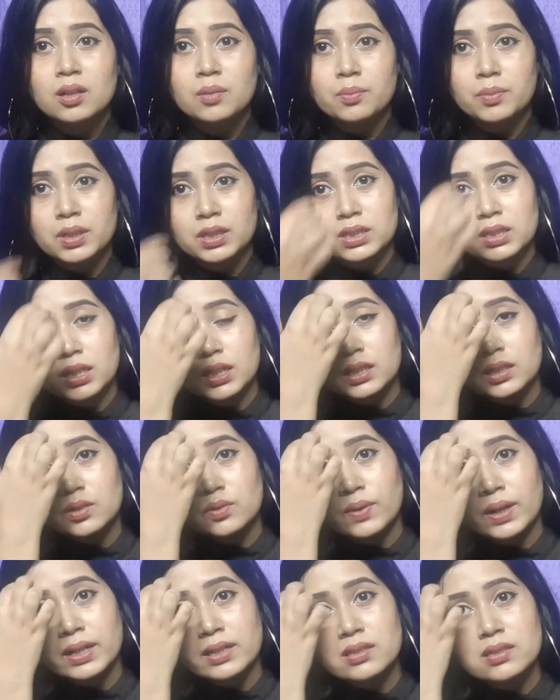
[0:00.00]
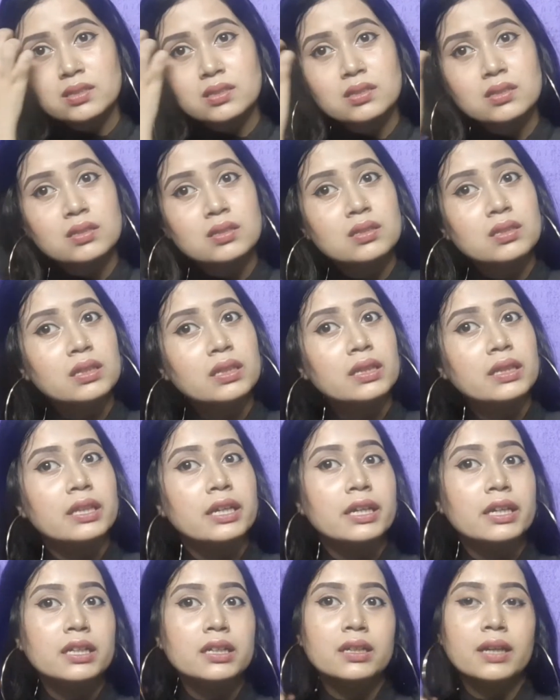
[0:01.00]
but otherwise
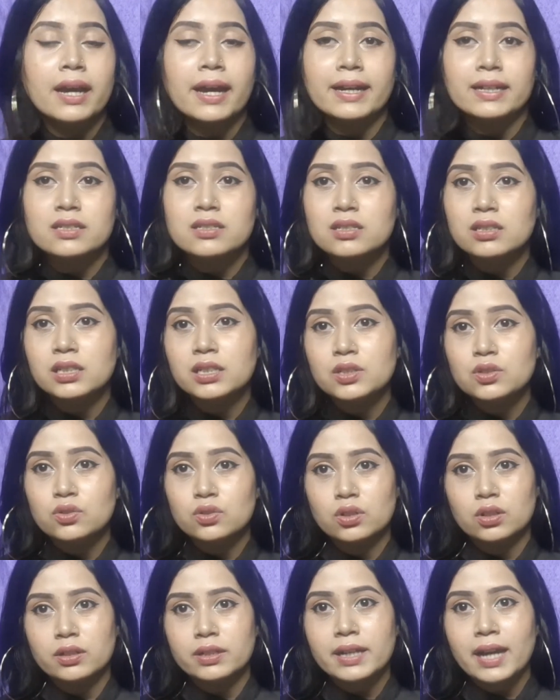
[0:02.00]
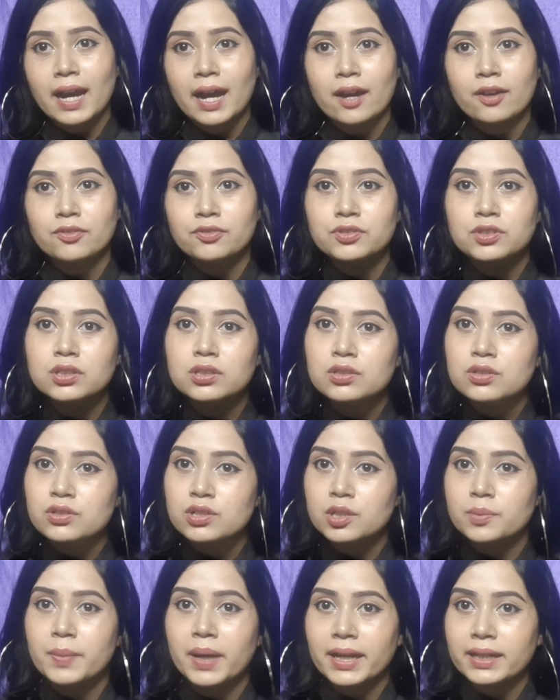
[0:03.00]
they actually do not have the three
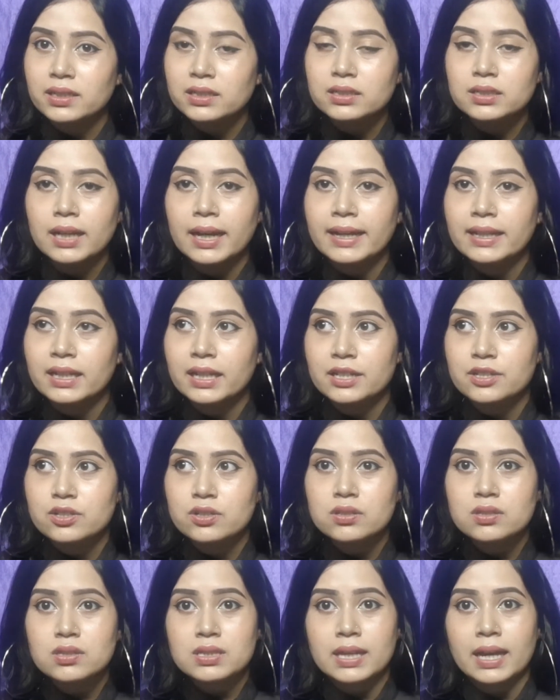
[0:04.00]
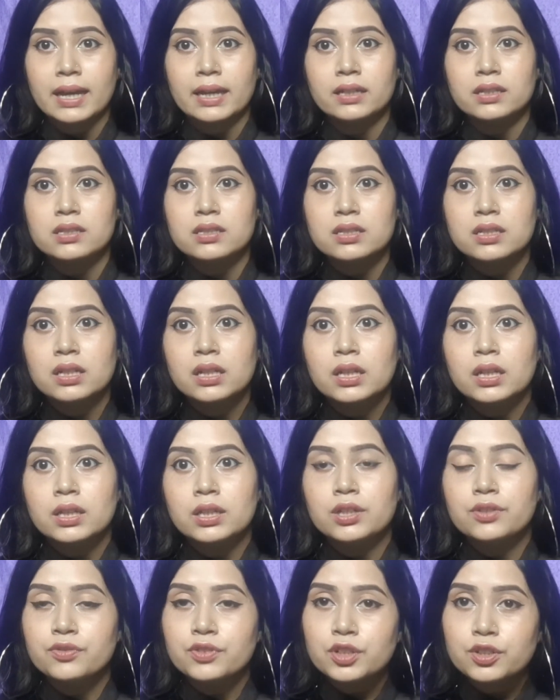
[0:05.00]
magnet eyelashes, and
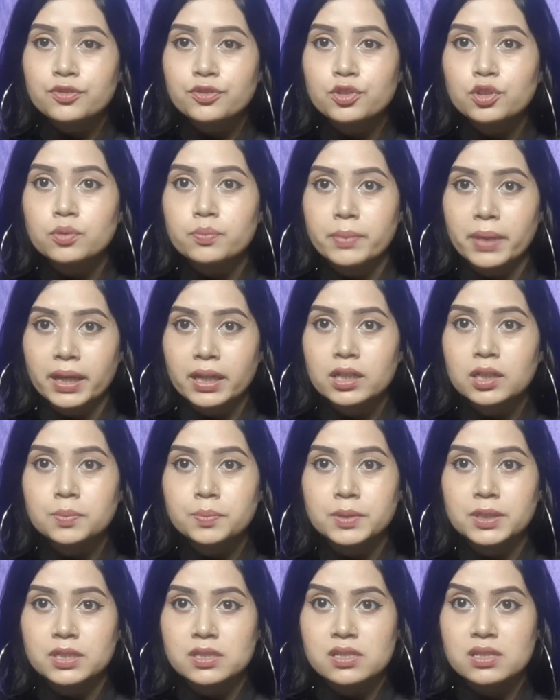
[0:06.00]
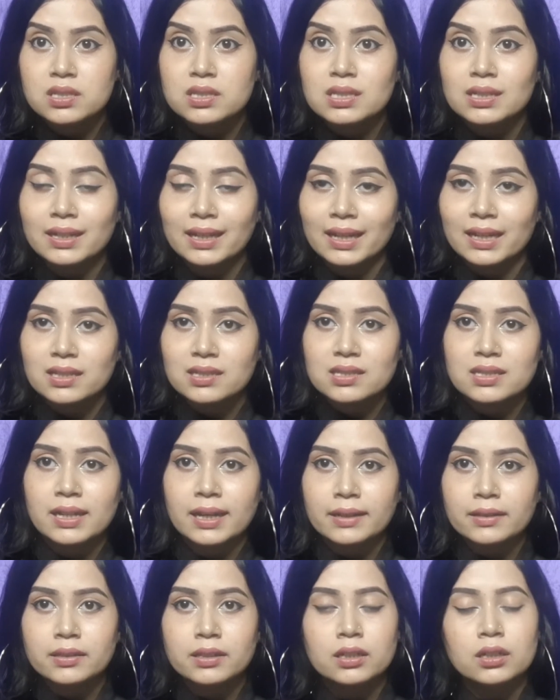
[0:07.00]
even if you make a purchase against
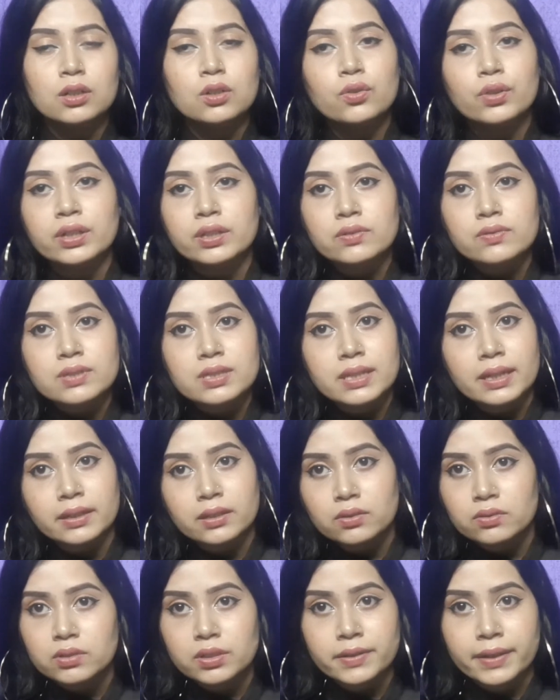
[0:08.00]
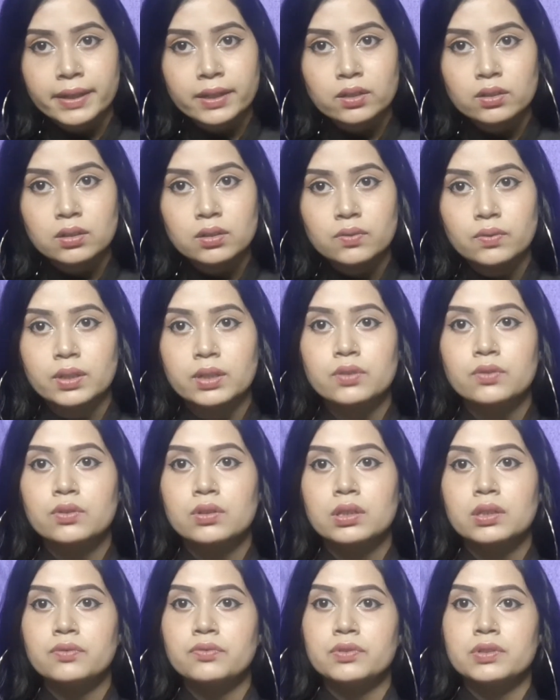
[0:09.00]
that, they are going to send you the regular one
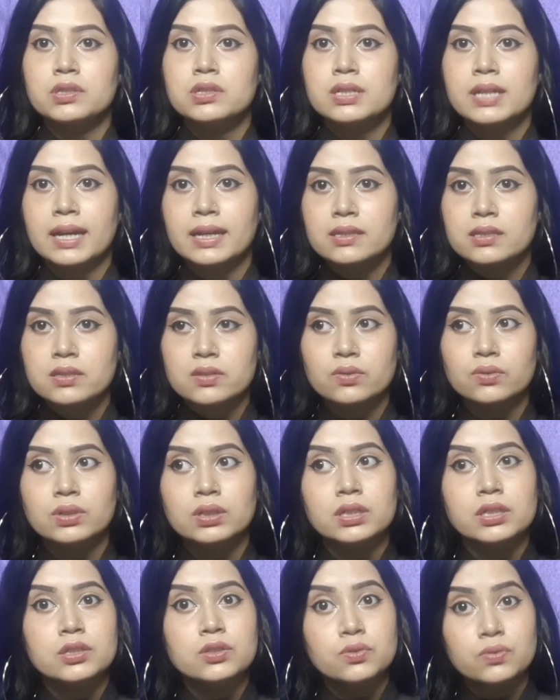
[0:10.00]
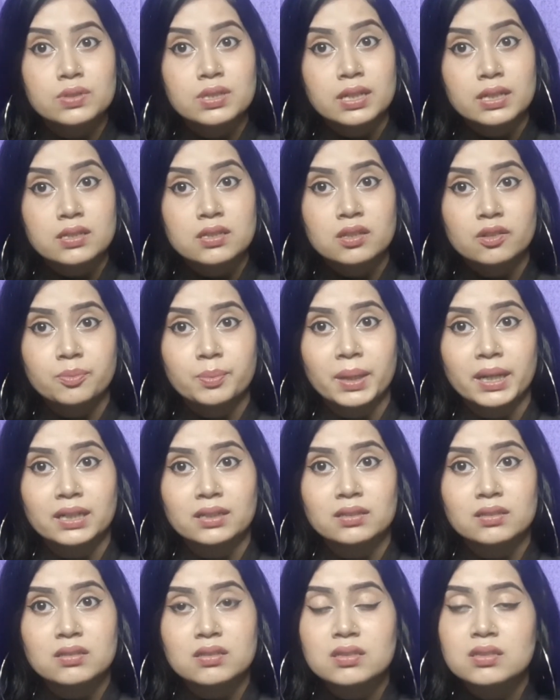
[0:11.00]
only, which has only two sets of
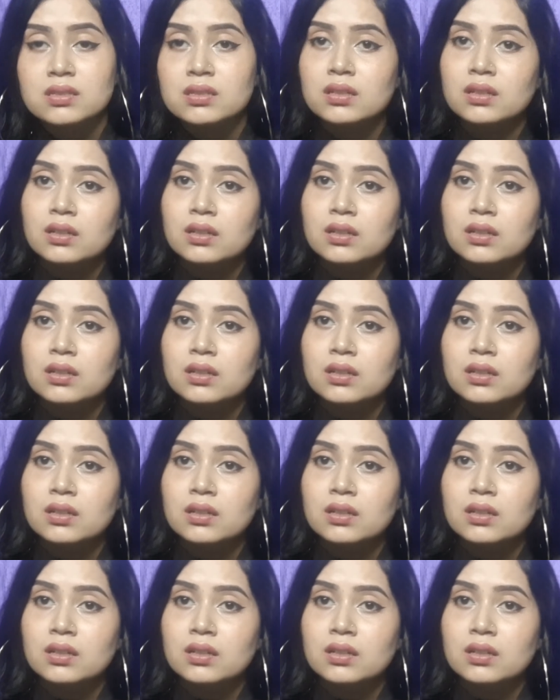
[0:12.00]
magnets.